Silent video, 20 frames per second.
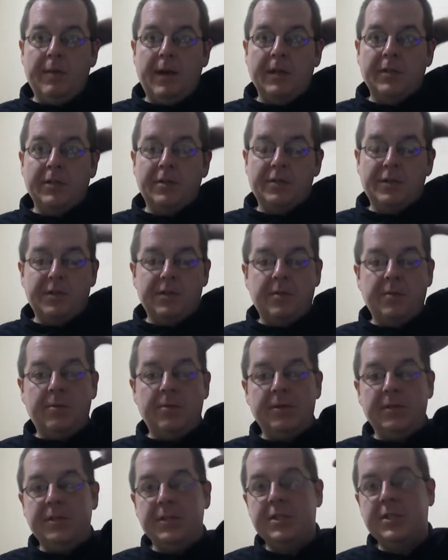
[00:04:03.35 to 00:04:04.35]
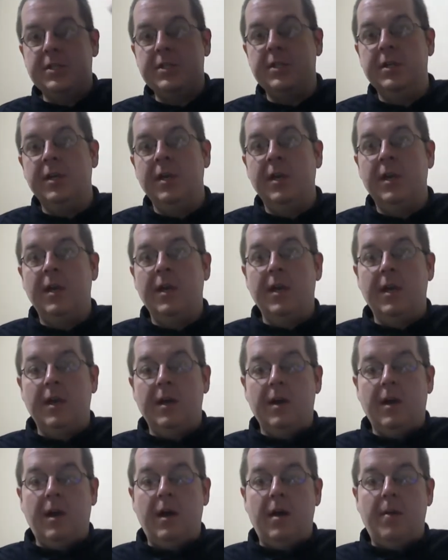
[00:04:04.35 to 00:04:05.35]
Master of Ceremonies,
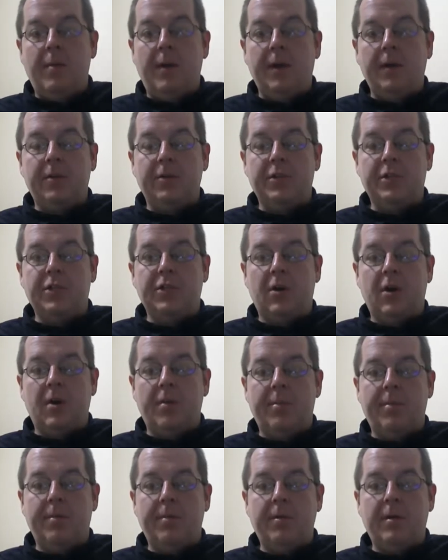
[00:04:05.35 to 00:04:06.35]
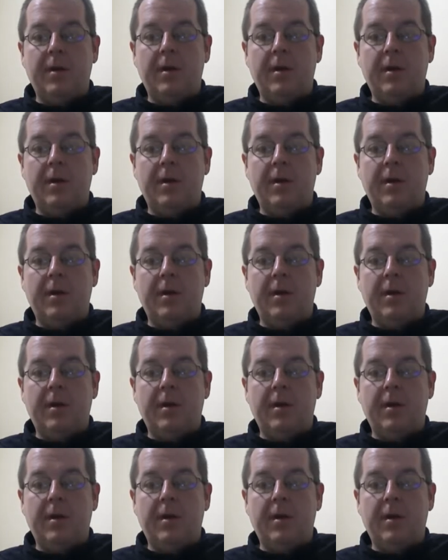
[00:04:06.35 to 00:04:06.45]
Michael Sharp.